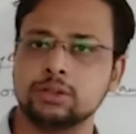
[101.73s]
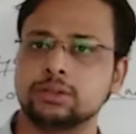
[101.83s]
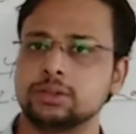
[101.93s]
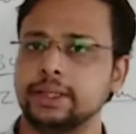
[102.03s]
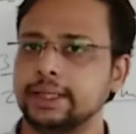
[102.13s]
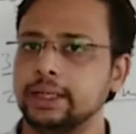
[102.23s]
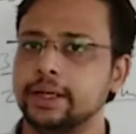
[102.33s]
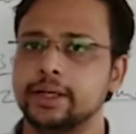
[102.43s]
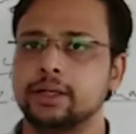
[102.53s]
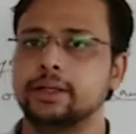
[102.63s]
was
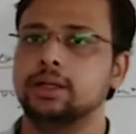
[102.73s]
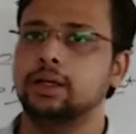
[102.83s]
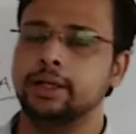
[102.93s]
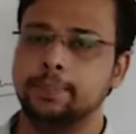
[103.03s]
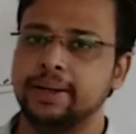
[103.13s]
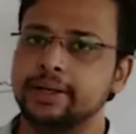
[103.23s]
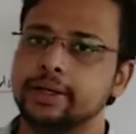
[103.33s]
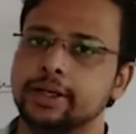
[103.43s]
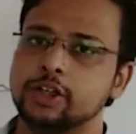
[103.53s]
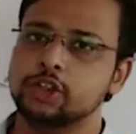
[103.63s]
declared an
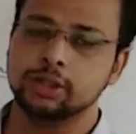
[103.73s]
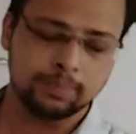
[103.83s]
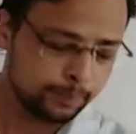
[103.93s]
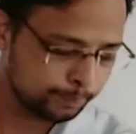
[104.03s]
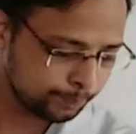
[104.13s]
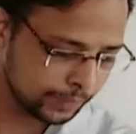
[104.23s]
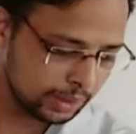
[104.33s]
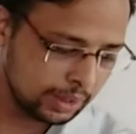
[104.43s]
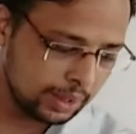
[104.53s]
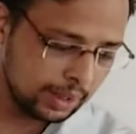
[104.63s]
independent nation
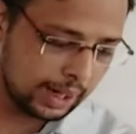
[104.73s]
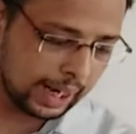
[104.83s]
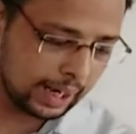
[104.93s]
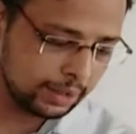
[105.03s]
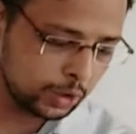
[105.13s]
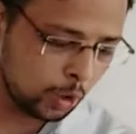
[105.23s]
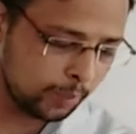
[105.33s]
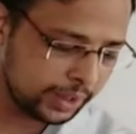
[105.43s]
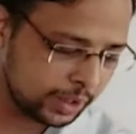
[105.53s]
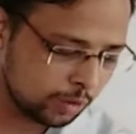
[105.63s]
and the
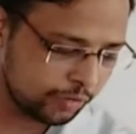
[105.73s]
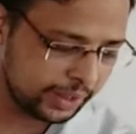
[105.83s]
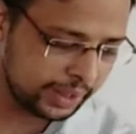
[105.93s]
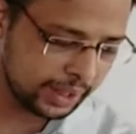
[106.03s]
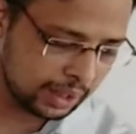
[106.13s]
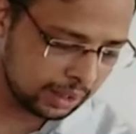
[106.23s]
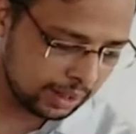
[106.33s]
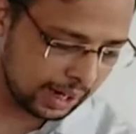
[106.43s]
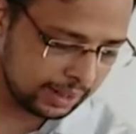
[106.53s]
dominion of India